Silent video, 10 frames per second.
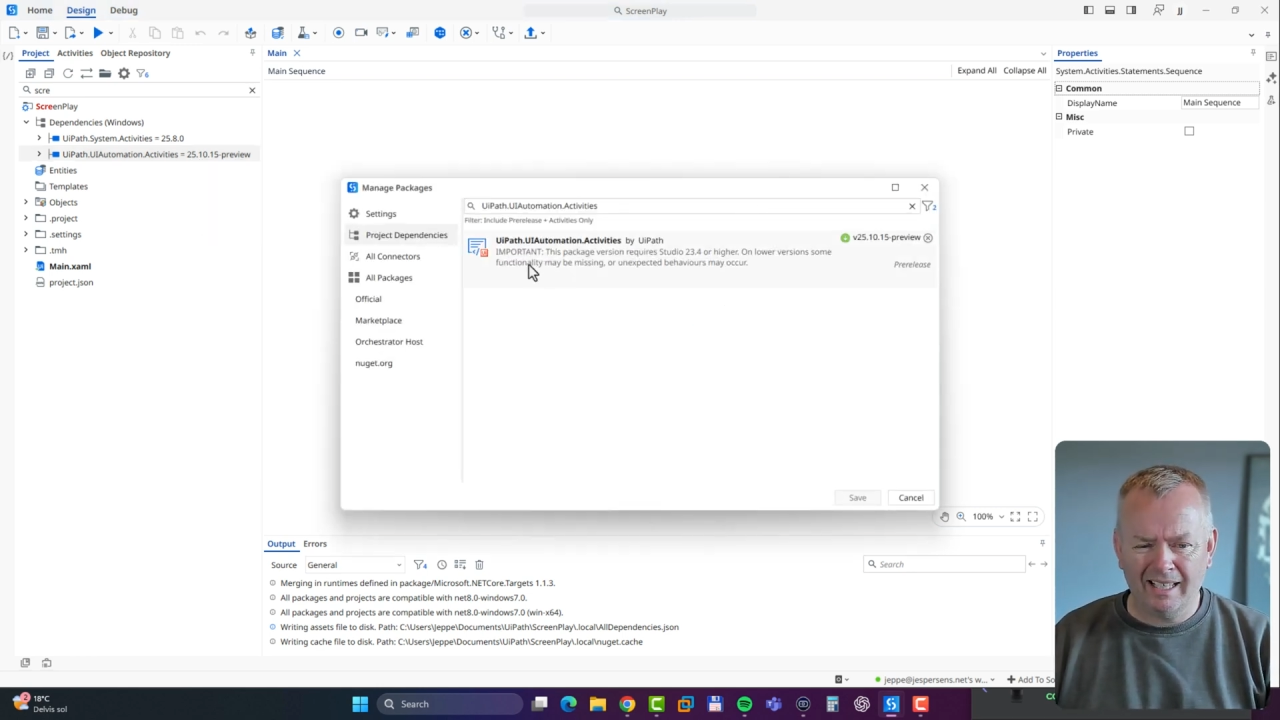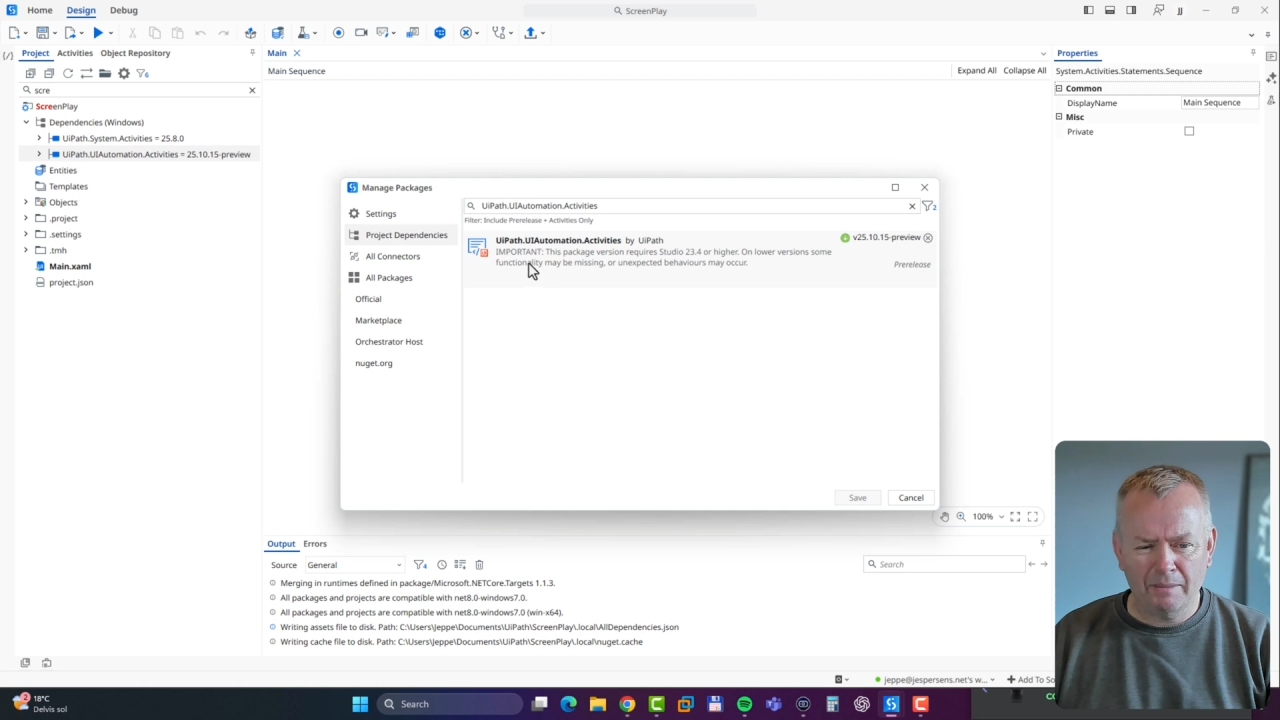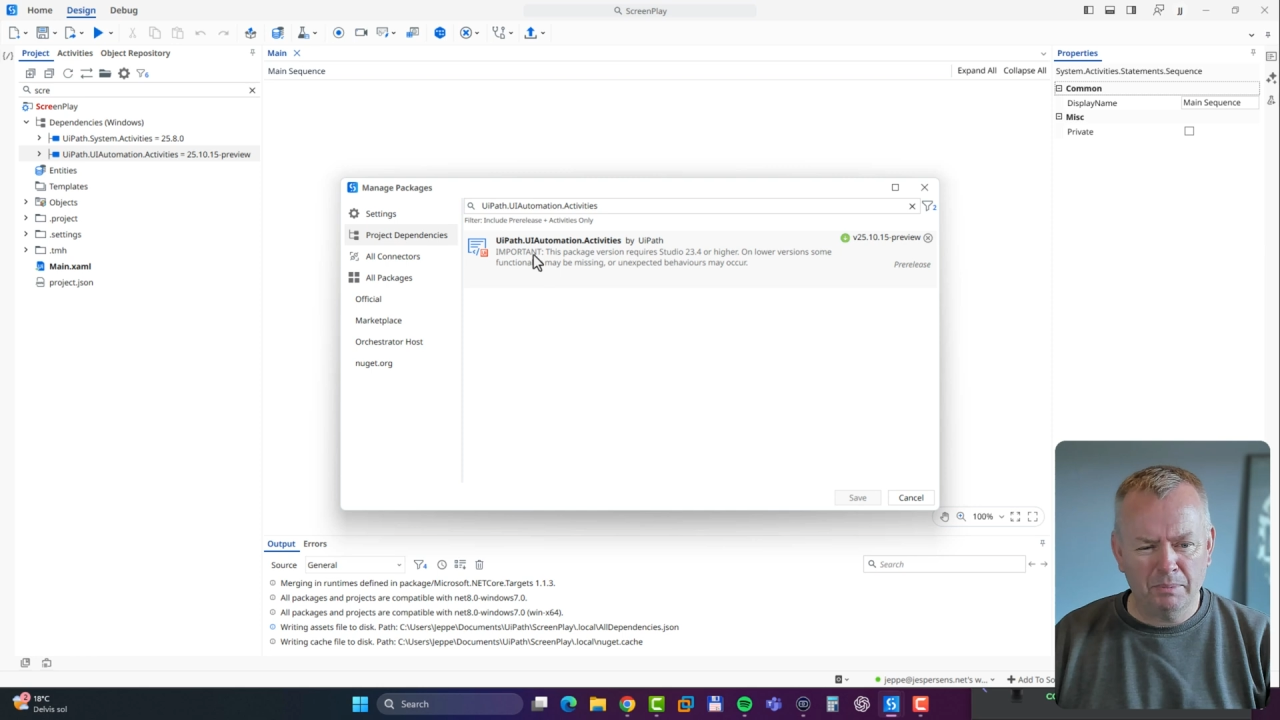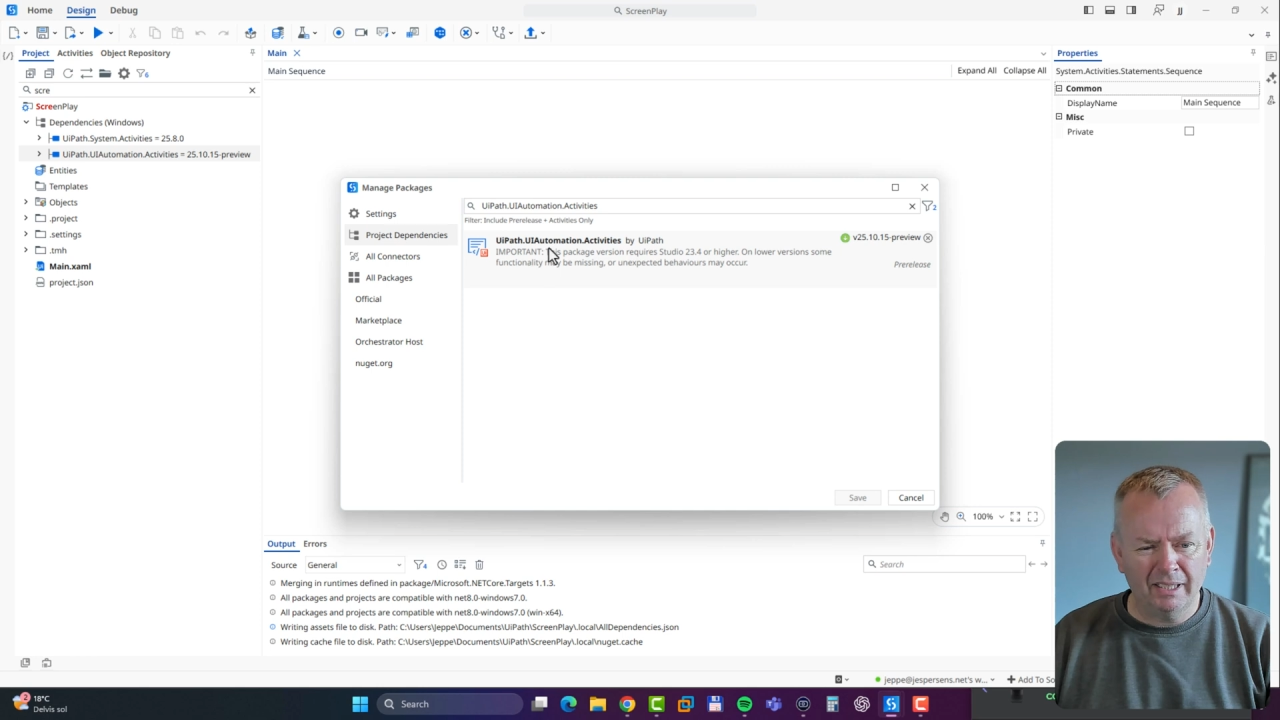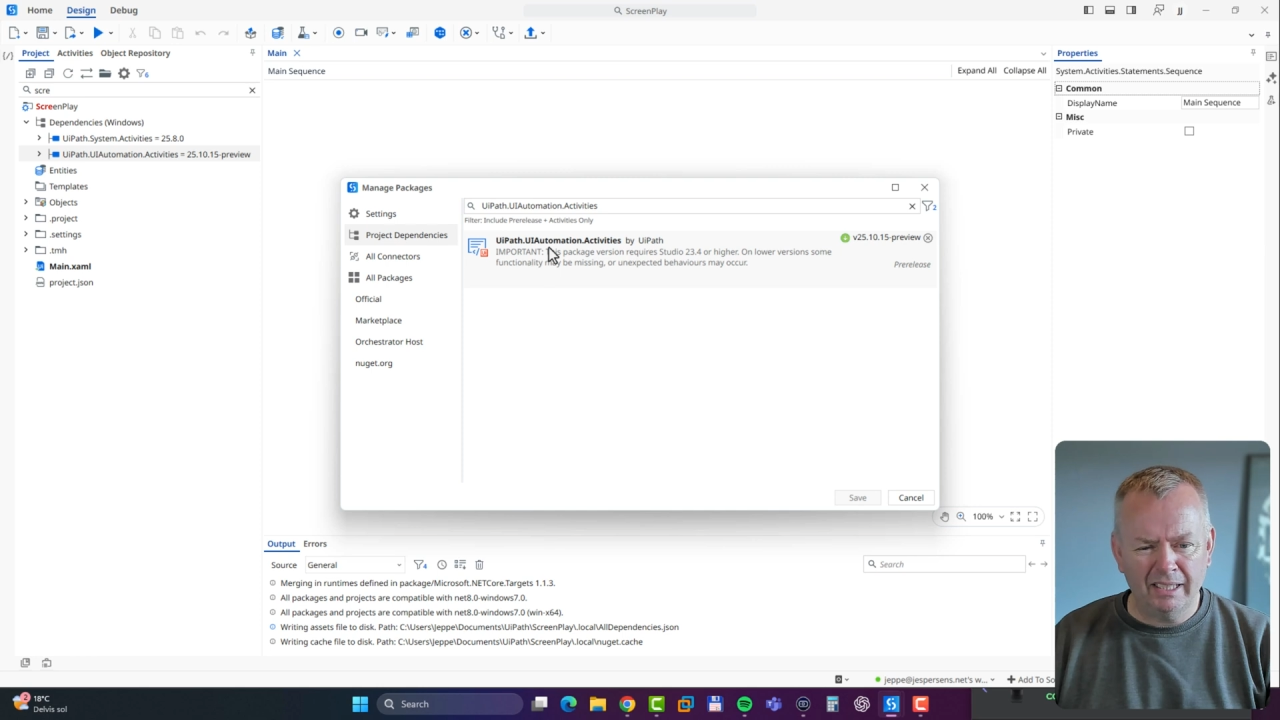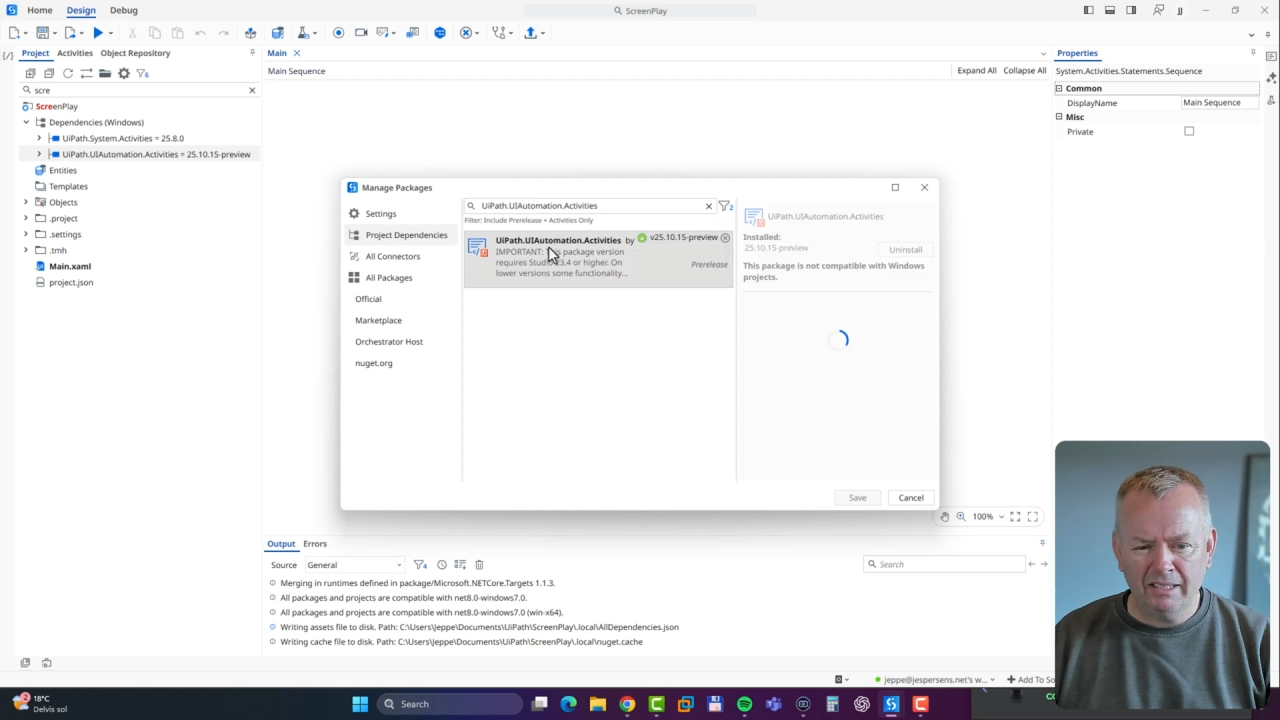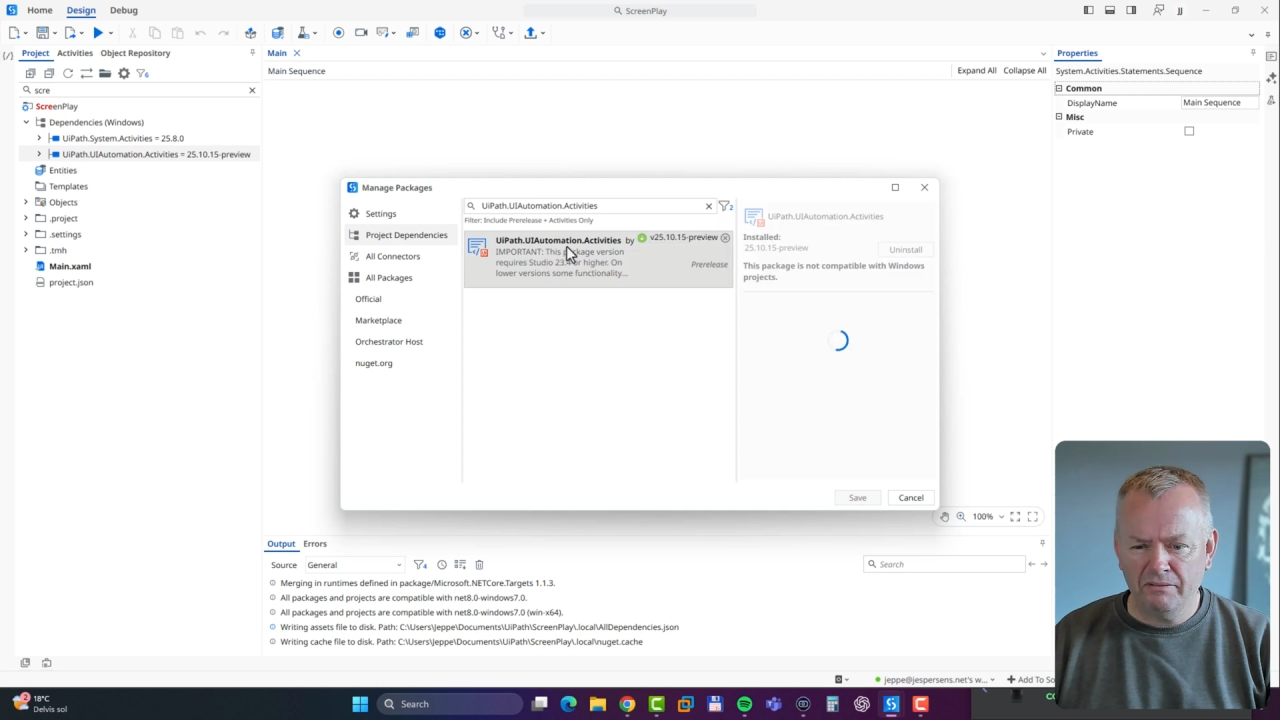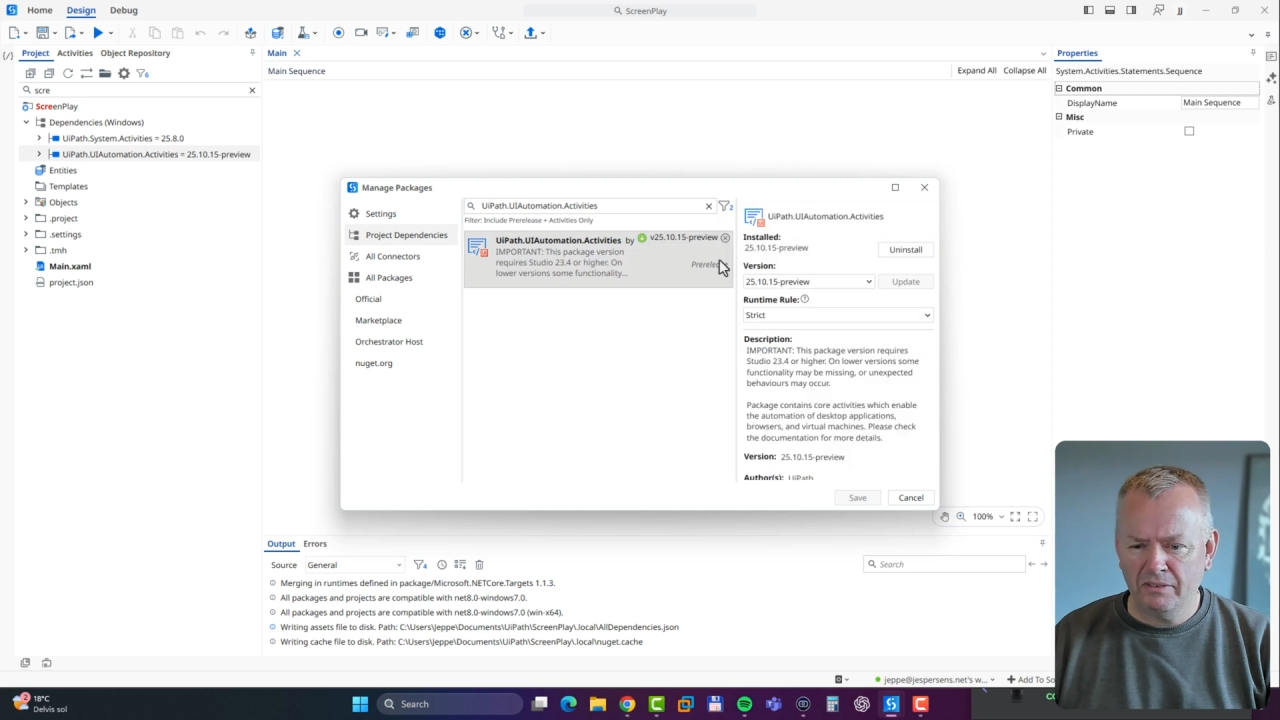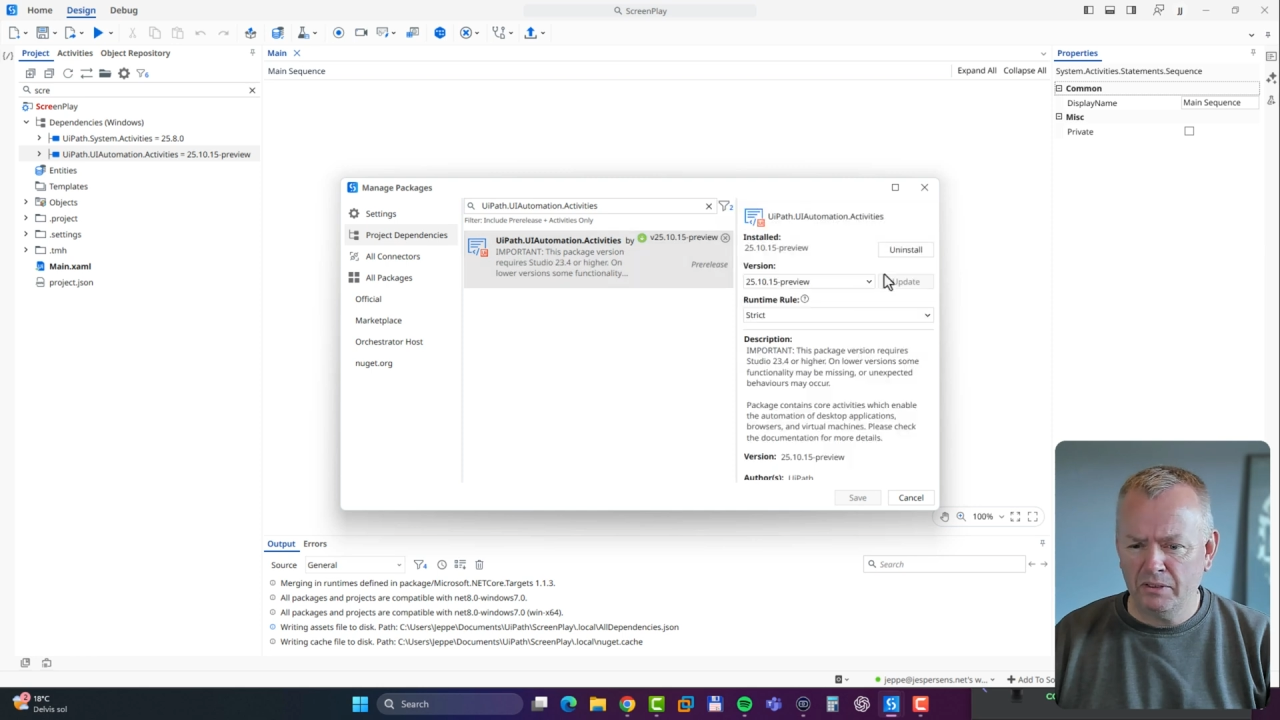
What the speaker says: I believe